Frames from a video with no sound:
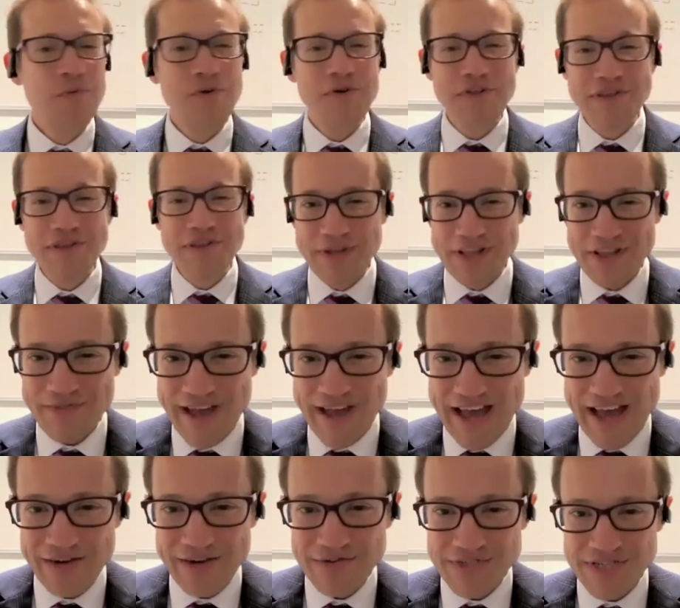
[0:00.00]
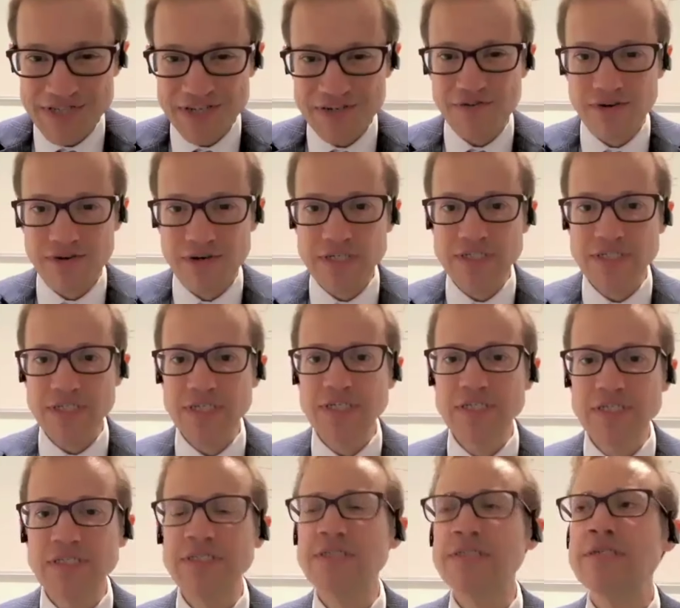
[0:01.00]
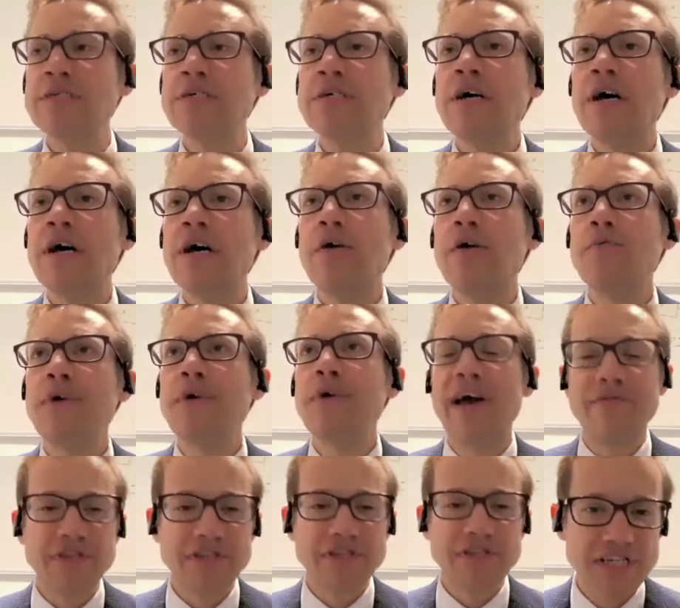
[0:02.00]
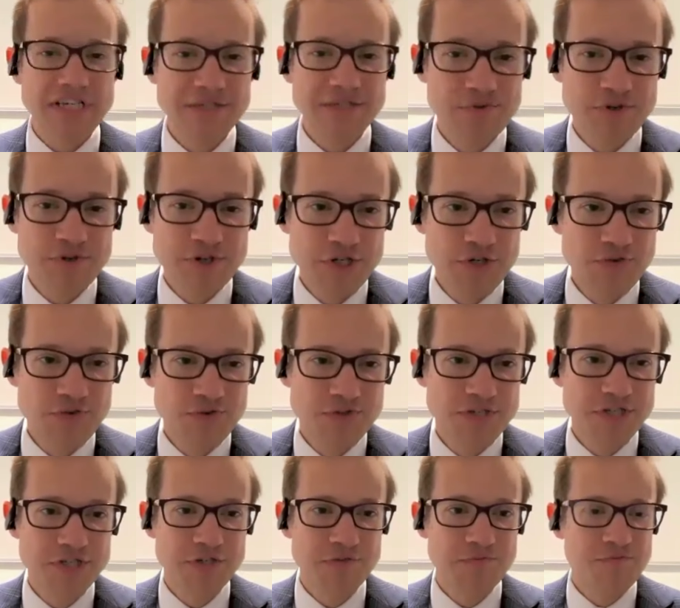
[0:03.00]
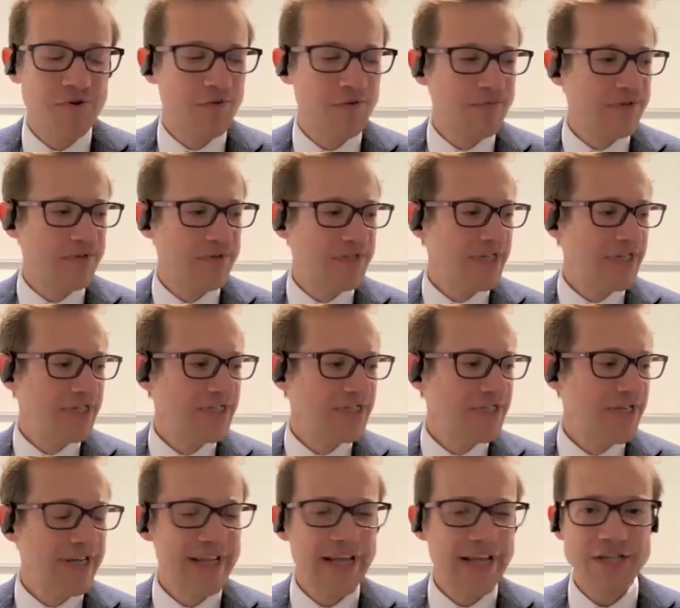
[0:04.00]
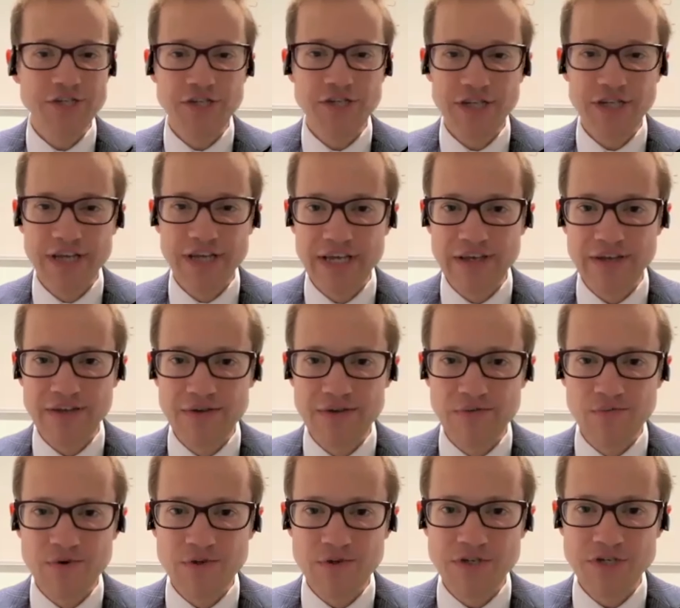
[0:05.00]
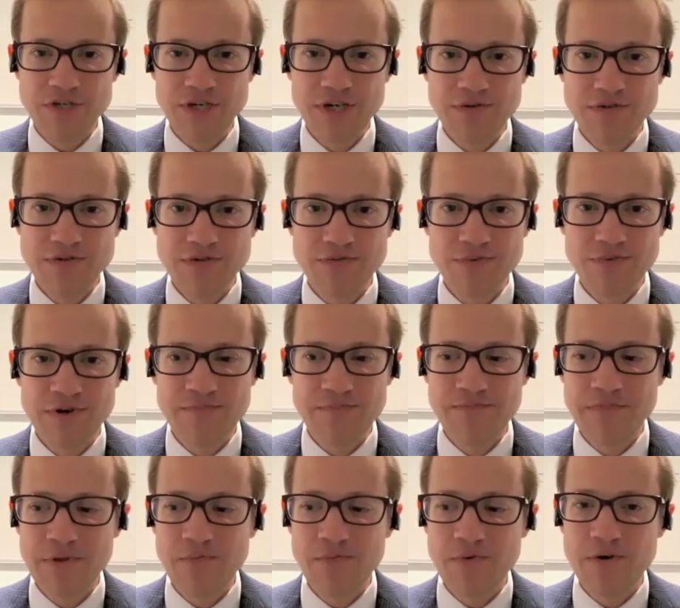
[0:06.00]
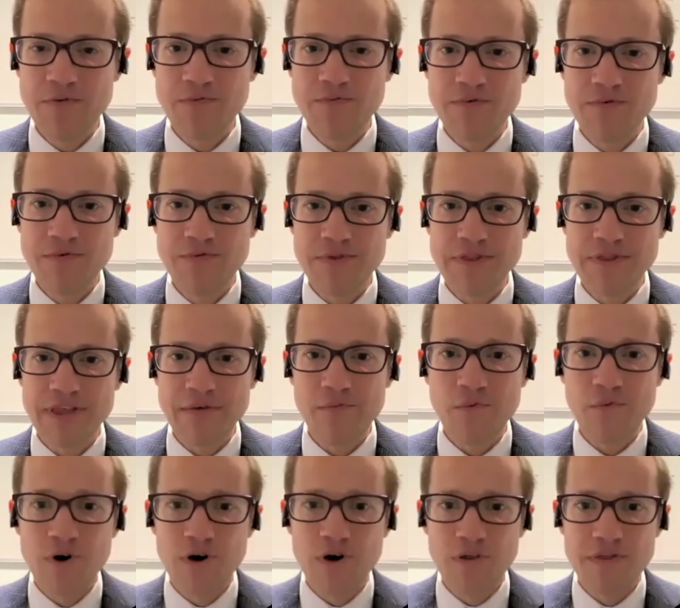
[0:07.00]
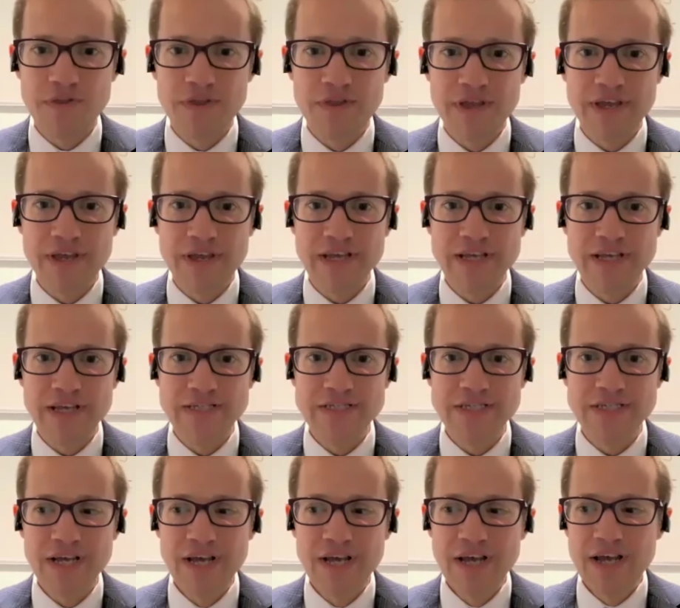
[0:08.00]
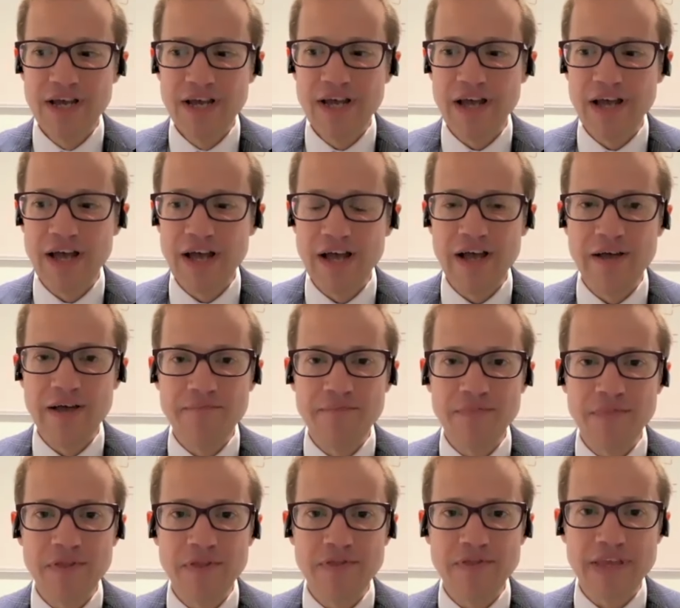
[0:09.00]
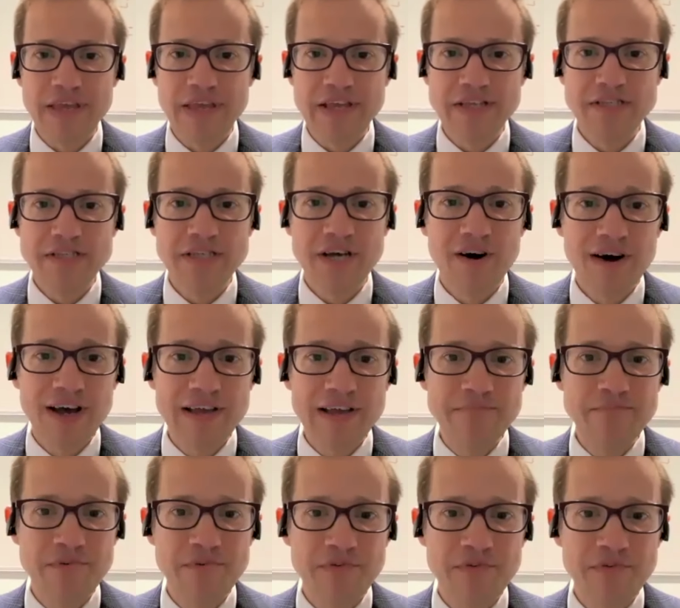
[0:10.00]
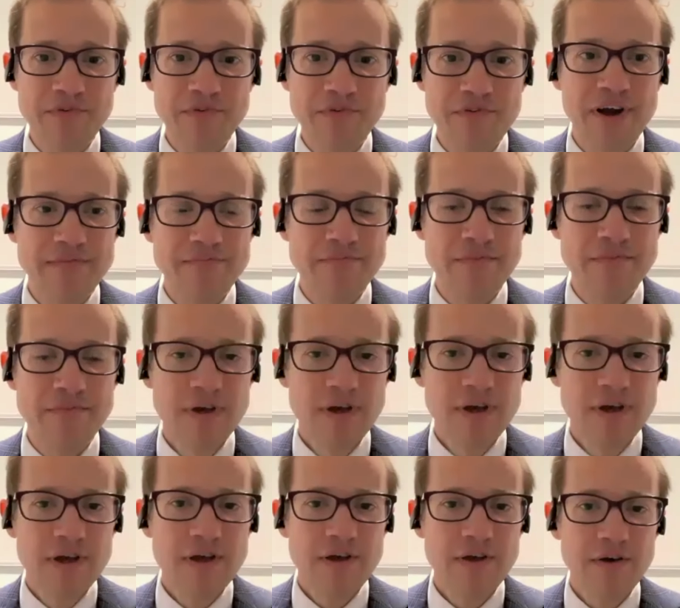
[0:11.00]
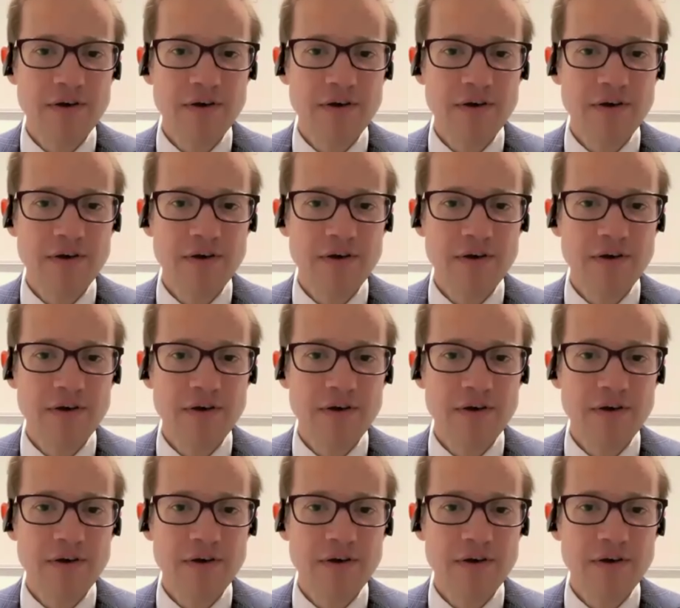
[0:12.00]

we're in the middle of a housing crisis. We have a desperate shortage of properties, and actually, what does shelter want? Well, what they want is um, the time frame